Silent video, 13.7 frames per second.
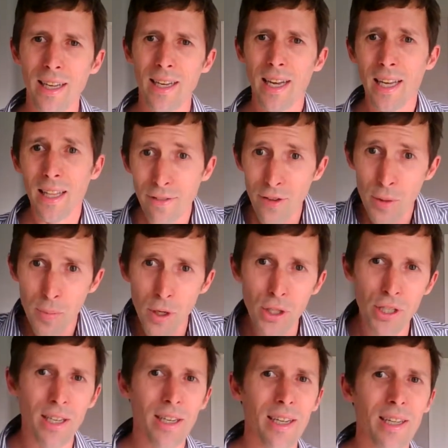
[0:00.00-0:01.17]
And the first
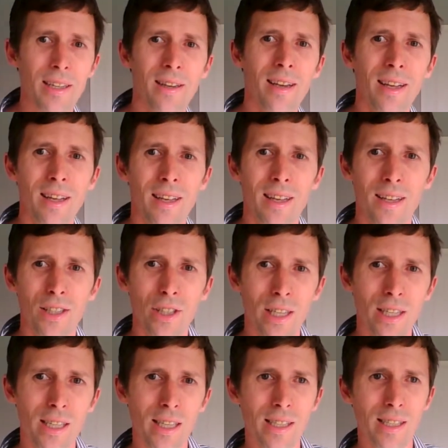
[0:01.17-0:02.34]
person in
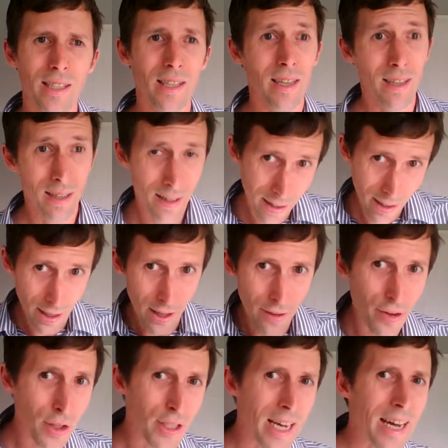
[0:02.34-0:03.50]
Genesis, the
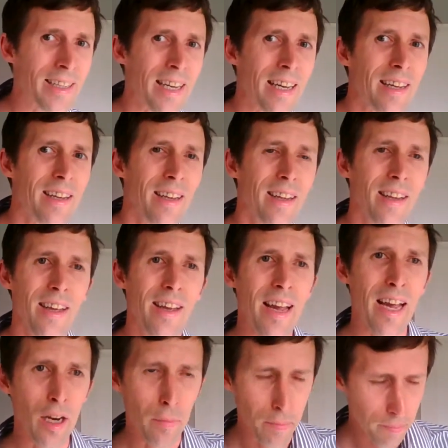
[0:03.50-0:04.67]
first gardener,
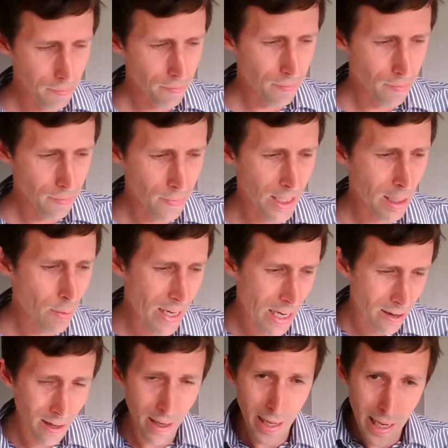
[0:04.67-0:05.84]
Adam. And so
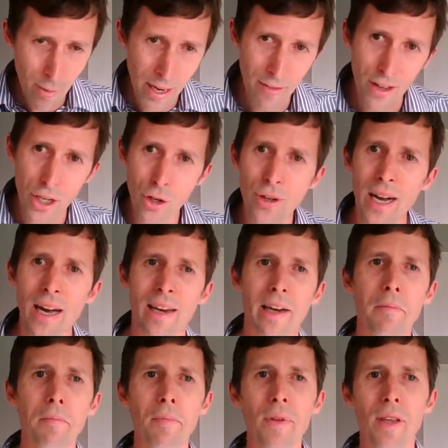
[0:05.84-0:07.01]
here we have a new garden.
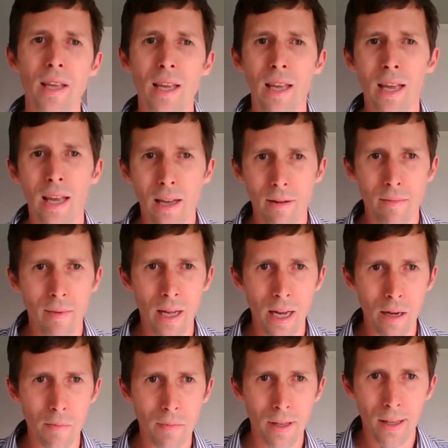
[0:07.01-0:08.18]

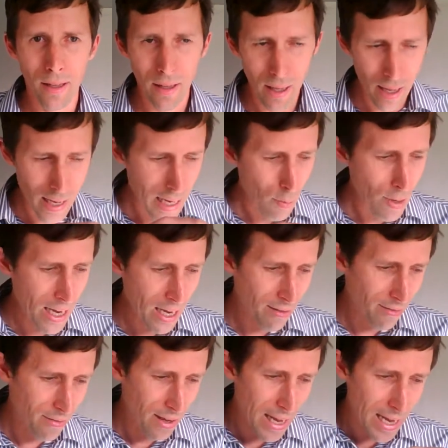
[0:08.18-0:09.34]
And we
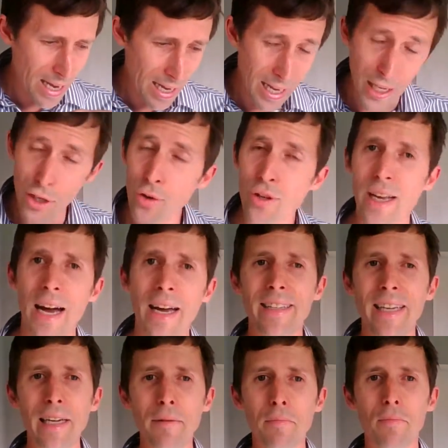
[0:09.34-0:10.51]
have a new
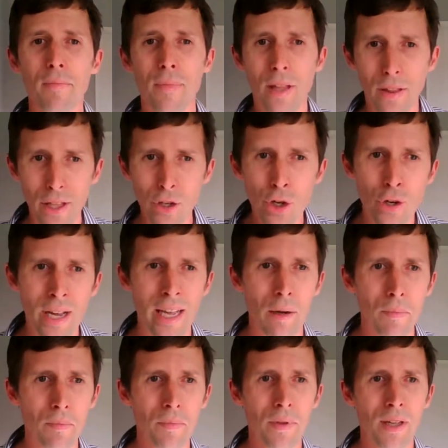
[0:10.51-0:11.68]
gardener, the new
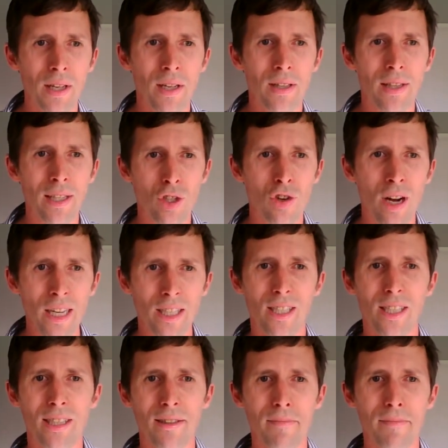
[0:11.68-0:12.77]
Adam, that's Christ.